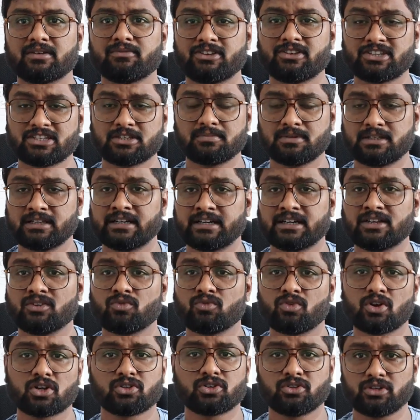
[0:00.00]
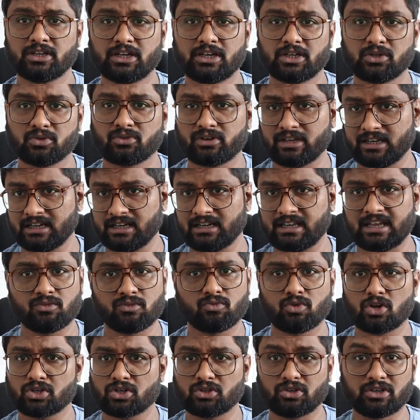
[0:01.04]
visibility what you need to read and
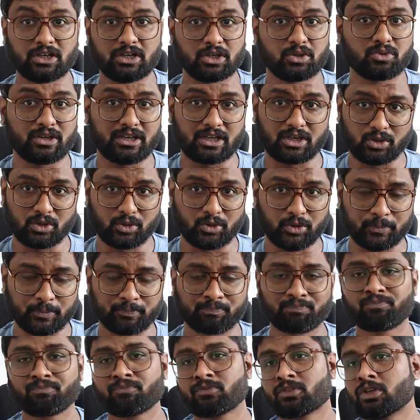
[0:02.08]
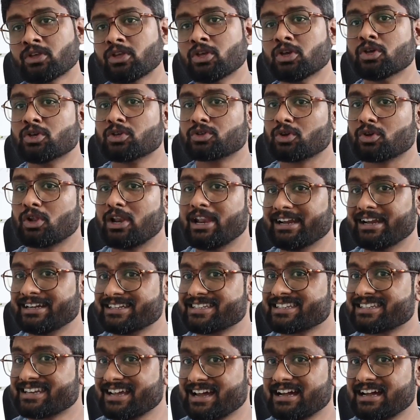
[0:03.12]
what you need to ignore. So let's
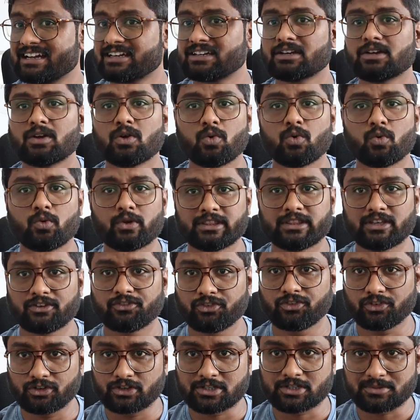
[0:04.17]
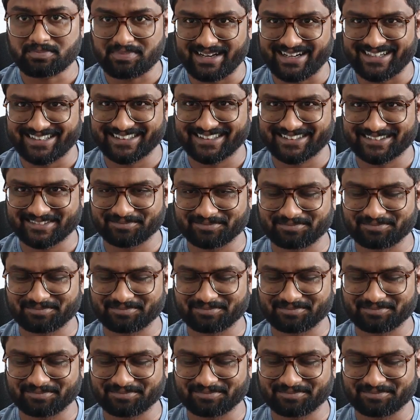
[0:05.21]
start with the first part.